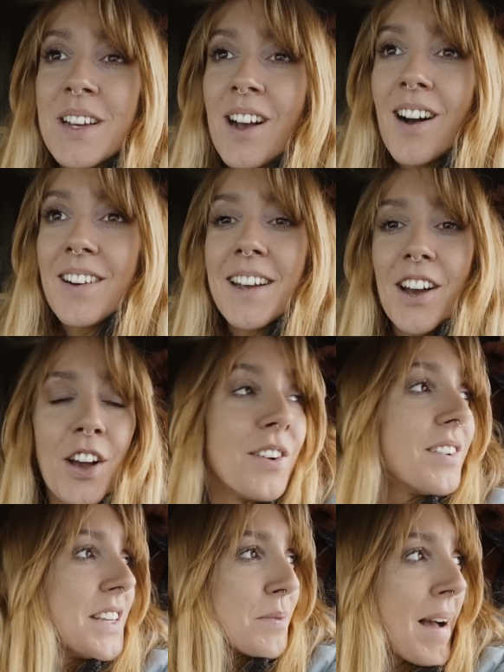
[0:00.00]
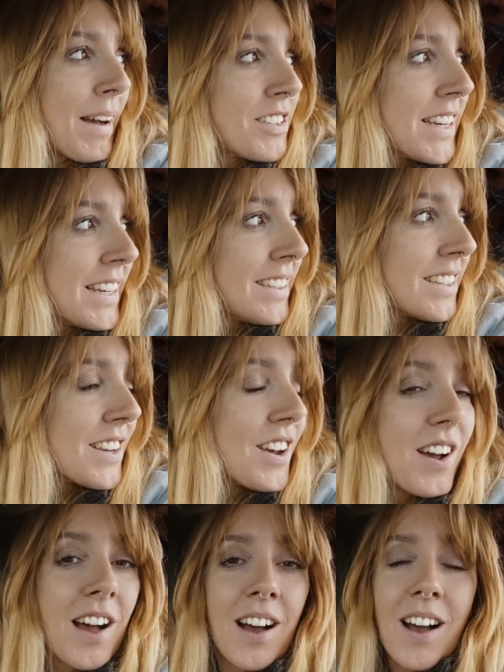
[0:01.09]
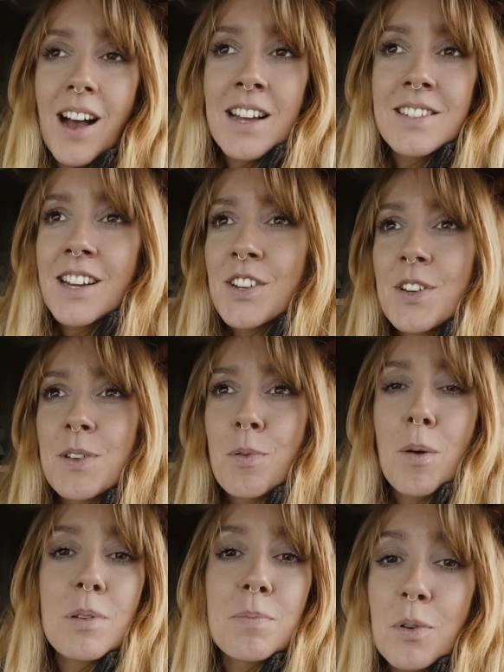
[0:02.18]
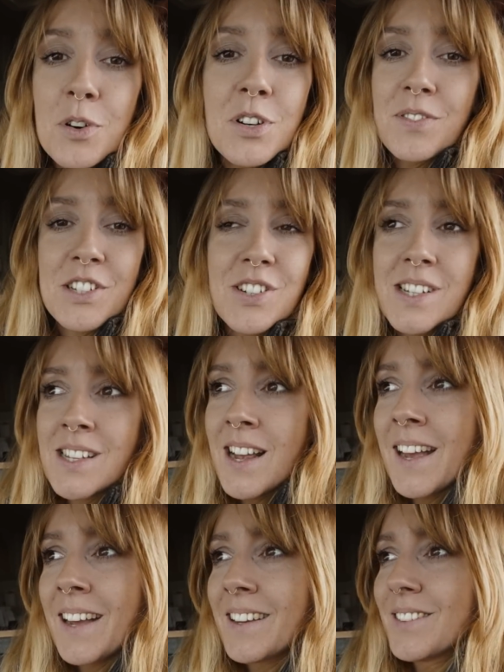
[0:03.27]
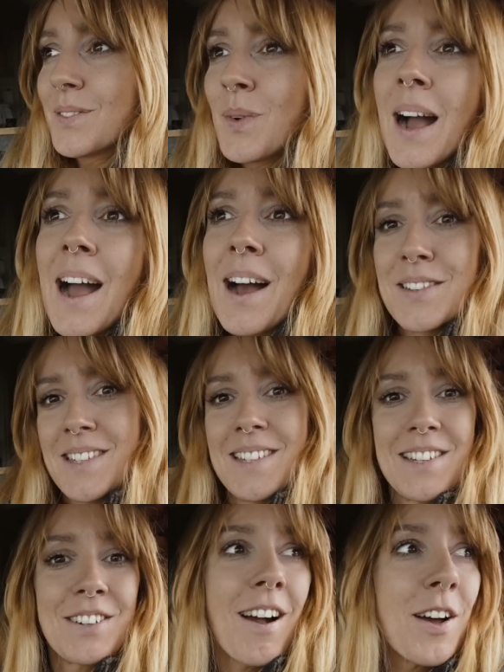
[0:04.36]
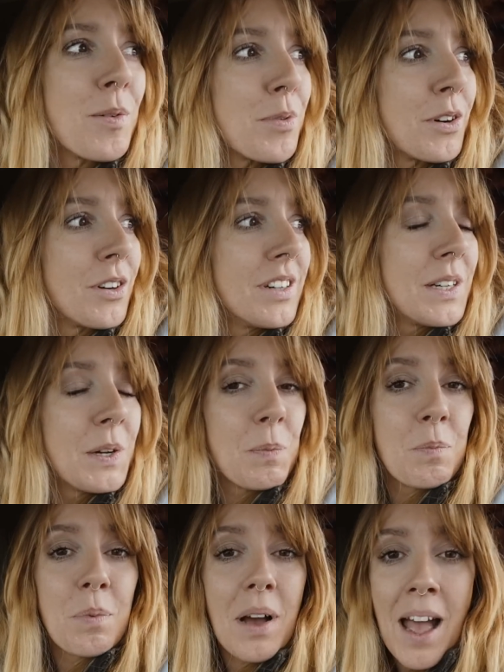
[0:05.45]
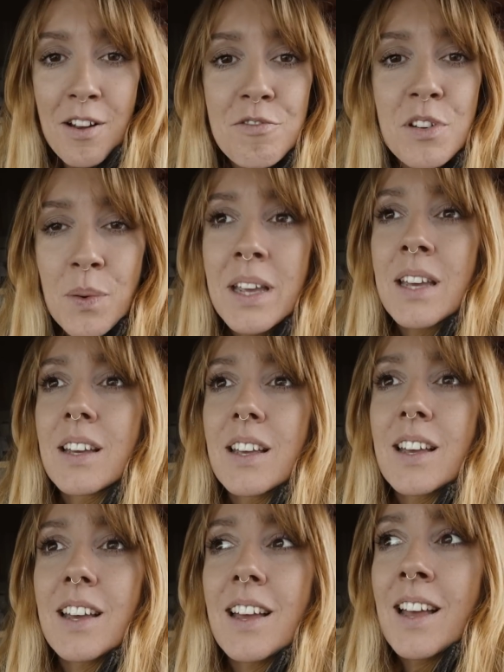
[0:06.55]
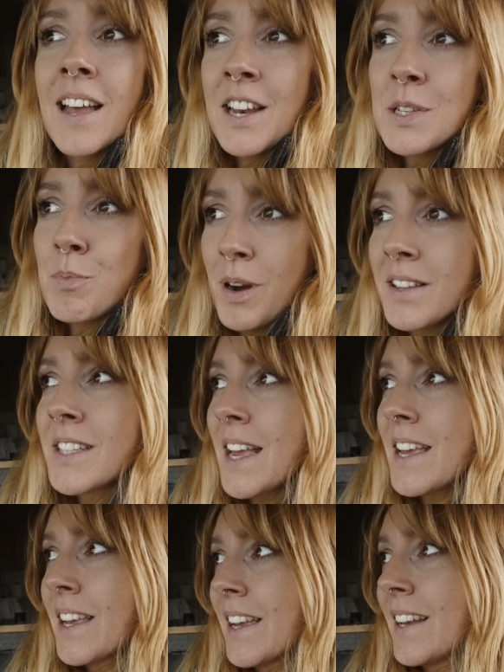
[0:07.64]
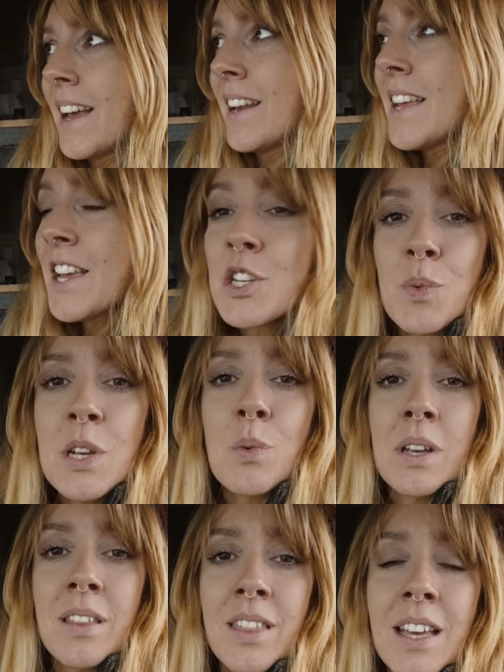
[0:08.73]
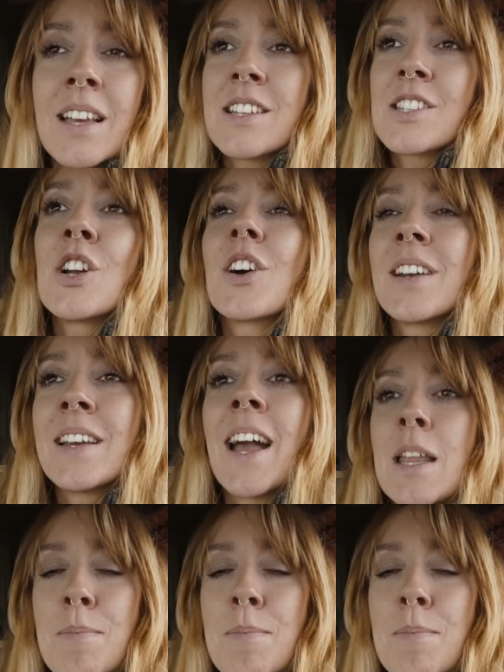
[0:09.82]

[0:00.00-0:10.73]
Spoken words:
Can't get over these mountains. I don't know, you're probably bored of us just saying, wow, this is incredible. But every week it is breathtaking, and each week we think it's not going to get any